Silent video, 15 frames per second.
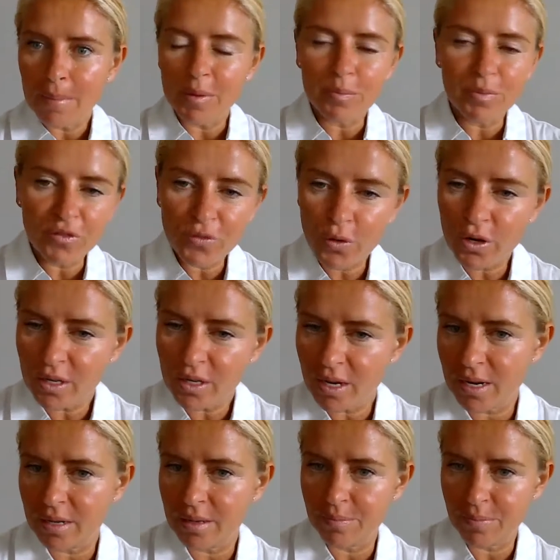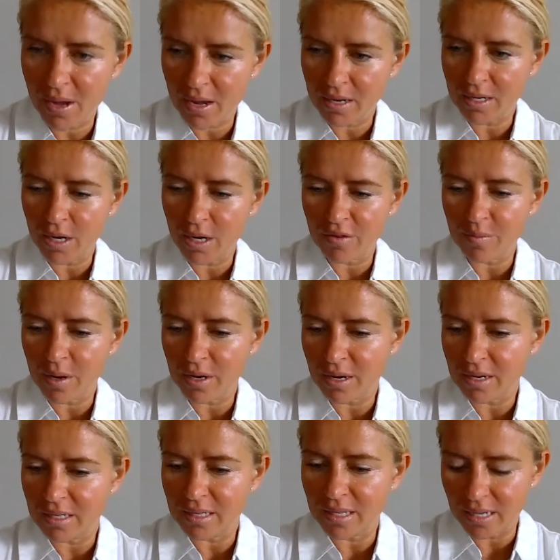But before getting panicky about
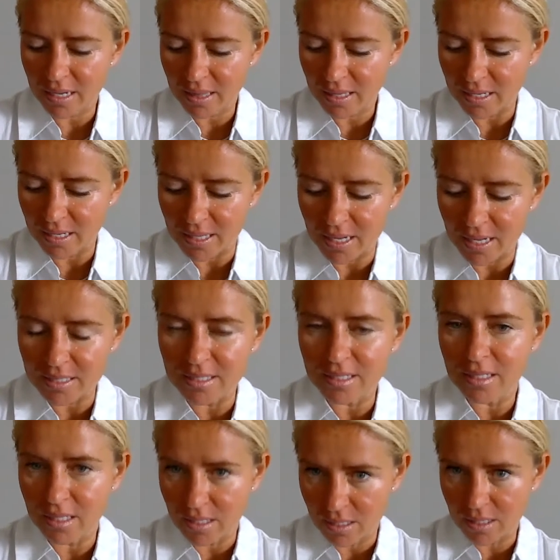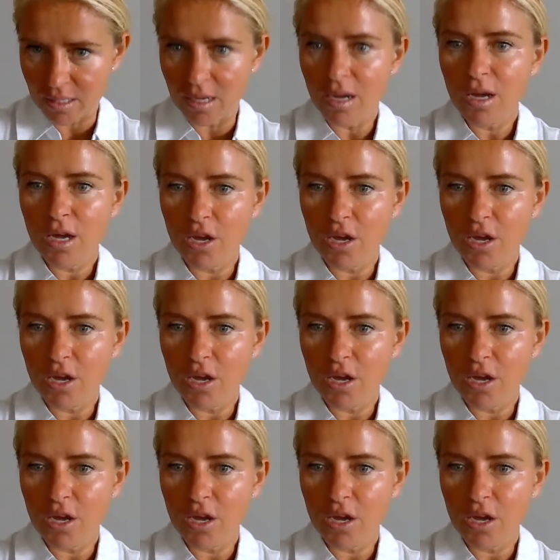anything, I think that seeing